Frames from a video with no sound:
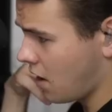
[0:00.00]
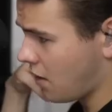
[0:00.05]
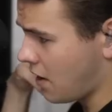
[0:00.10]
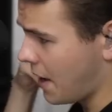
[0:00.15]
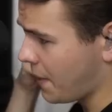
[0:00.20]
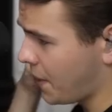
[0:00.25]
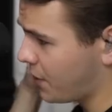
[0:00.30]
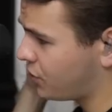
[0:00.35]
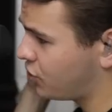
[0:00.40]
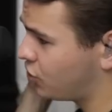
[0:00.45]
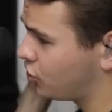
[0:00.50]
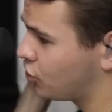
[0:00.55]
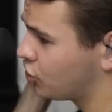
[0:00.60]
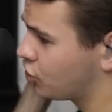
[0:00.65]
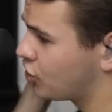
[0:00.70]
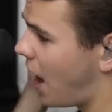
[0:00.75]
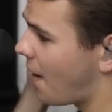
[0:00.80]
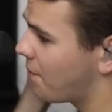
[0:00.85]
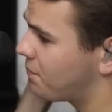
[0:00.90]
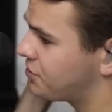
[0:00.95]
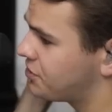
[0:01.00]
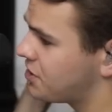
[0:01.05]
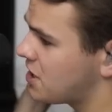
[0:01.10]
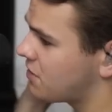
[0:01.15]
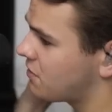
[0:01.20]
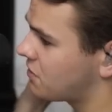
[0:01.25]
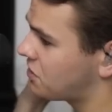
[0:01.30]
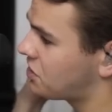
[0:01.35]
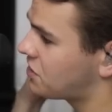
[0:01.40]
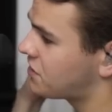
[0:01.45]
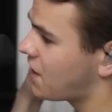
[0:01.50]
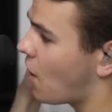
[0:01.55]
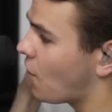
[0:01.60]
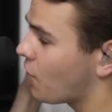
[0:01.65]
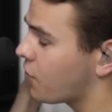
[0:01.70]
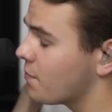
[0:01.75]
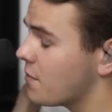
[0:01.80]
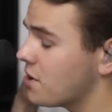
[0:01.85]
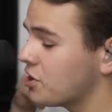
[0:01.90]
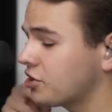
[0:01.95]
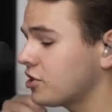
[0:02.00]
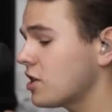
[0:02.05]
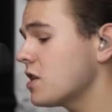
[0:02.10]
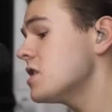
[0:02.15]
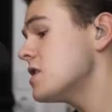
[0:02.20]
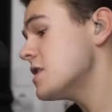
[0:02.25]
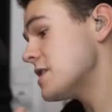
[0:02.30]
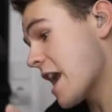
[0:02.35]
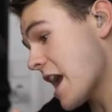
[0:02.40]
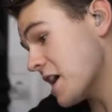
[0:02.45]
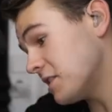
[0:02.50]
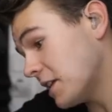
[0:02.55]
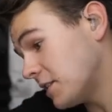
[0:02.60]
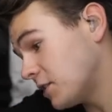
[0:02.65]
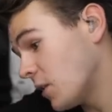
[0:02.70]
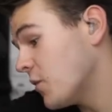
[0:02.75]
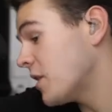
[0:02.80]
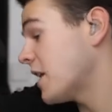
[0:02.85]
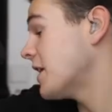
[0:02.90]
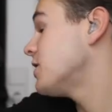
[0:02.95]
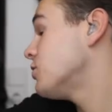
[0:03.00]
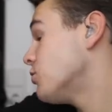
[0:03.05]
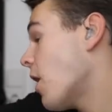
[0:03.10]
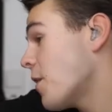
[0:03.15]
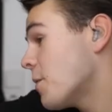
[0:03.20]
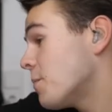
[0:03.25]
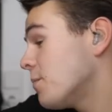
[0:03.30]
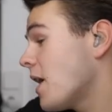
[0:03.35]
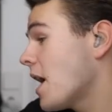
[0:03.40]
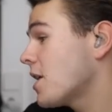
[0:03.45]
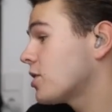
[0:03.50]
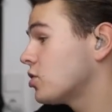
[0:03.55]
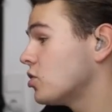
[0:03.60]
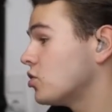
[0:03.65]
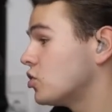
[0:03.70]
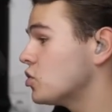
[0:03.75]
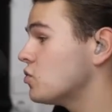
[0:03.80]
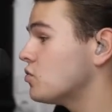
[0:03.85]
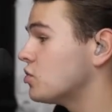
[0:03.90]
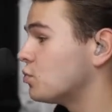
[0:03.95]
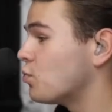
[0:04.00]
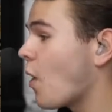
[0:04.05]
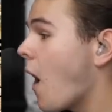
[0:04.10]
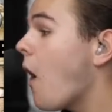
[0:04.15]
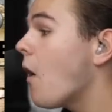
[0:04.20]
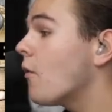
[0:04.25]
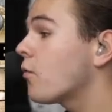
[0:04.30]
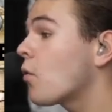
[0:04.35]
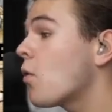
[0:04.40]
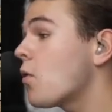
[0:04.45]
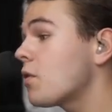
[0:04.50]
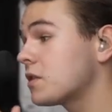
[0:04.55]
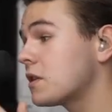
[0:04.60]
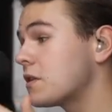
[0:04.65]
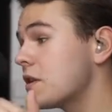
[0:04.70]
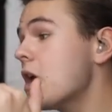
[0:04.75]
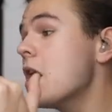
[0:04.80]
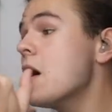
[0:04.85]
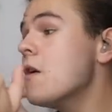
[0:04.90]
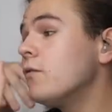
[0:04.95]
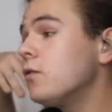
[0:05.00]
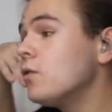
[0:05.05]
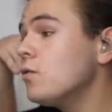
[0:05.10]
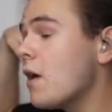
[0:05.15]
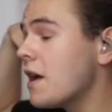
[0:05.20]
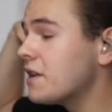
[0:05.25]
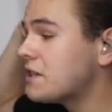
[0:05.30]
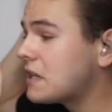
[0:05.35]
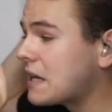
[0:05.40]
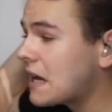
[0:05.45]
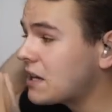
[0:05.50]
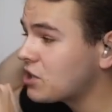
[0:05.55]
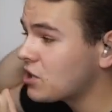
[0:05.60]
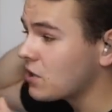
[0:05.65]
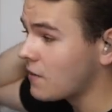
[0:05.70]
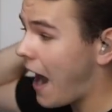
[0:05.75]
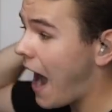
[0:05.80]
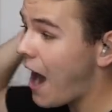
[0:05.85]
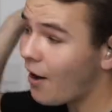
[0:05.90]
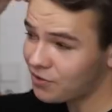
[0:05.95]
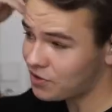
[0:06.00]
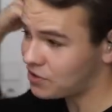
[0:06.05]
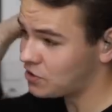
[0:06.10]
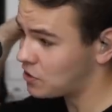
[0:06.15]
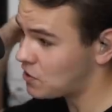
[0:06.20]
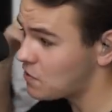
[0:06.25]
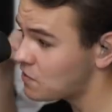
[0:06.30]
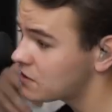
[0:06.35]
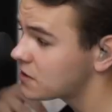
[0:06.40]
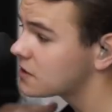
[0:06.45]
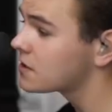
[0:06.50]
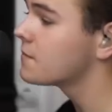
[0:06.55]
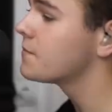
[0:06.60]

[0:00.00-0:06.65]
right, this is the top secret stealth mission. Yes, that's something a Ekranoplan plant could do as well. Of course, it flew at such low altitudes.